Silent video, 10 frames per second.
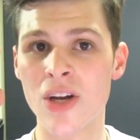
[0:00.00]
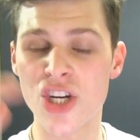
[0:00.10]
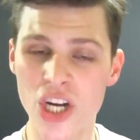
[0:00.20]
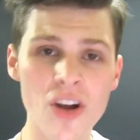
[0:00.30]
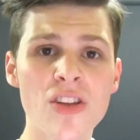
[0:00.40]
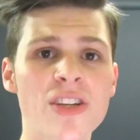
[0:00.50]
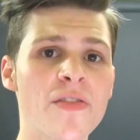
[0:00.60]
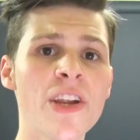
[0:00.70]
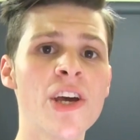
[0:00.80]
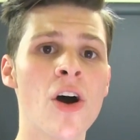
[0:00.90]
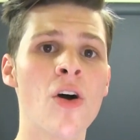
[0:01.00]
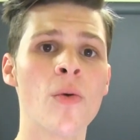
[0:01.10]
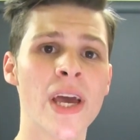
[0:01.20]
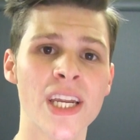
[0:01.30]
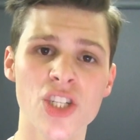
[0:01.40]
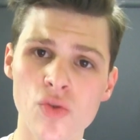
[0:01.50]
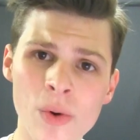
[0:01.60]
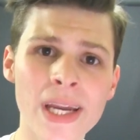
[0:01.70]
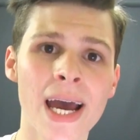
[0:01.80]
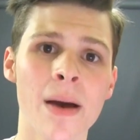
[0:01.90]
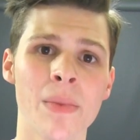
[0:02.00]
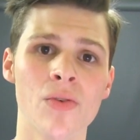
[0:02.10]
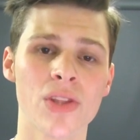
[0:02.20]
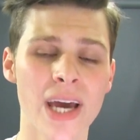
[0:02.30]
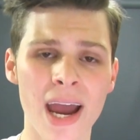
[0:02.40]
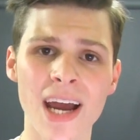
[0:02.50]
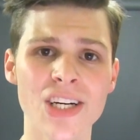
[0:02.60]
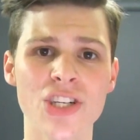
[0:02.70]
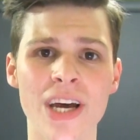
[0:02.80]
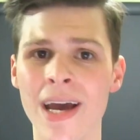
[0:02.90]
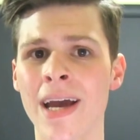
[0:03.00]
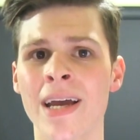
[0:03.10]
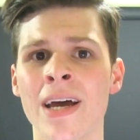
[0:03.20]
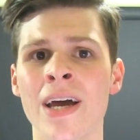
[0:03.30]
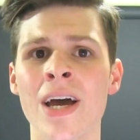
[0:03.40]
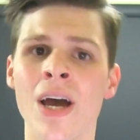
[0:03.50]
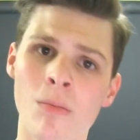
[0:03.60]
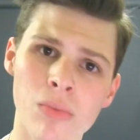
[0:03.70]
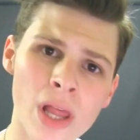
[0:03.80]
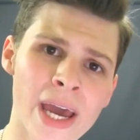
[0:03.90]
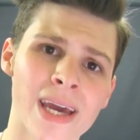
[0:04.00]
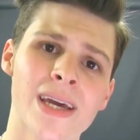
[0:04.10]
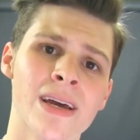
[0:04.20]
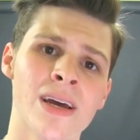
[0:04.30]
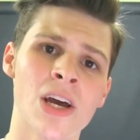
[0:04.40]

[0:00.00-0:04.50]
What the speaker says: share this video and tweet at me with the hashtag blank.